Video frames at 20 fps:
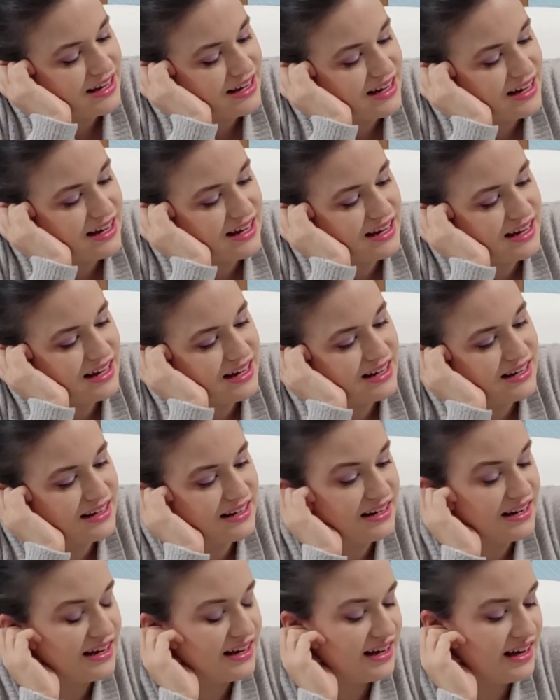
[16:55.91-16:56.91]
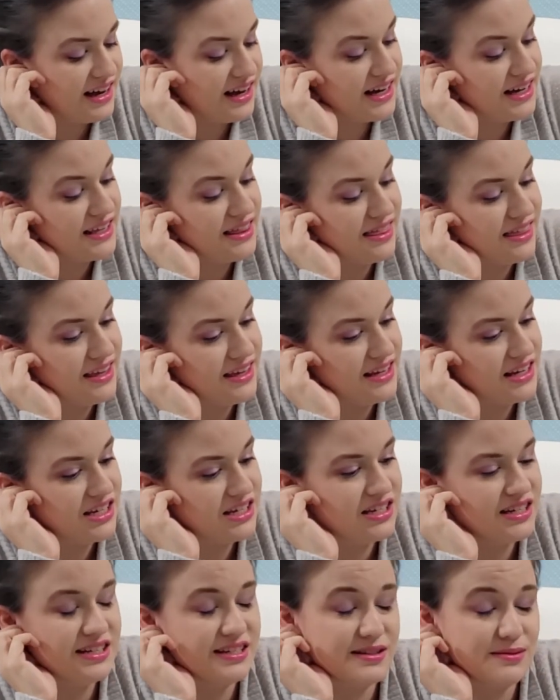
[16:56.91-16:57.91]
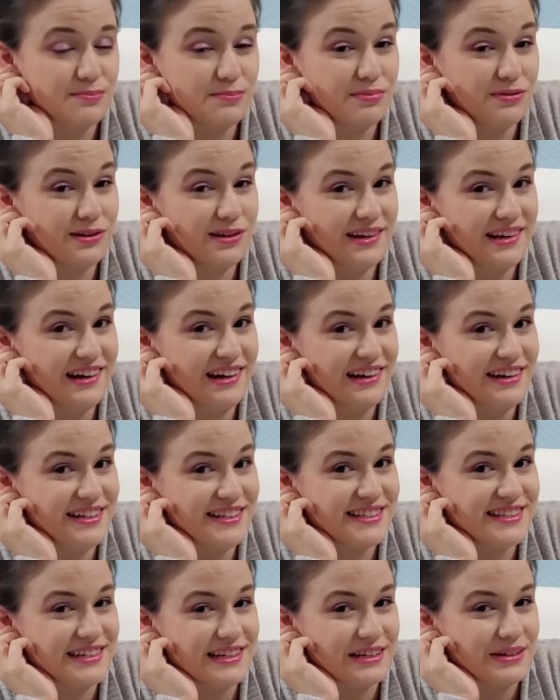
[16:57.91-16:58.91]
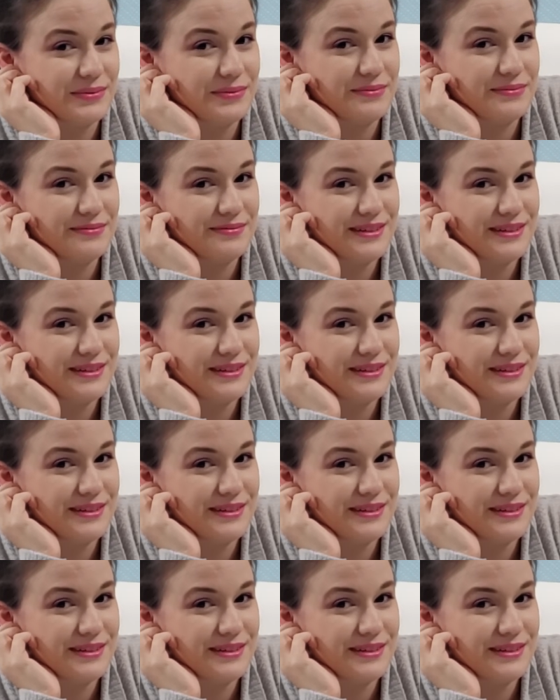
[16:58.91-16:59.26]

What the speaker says: And I think she's pretty awesome.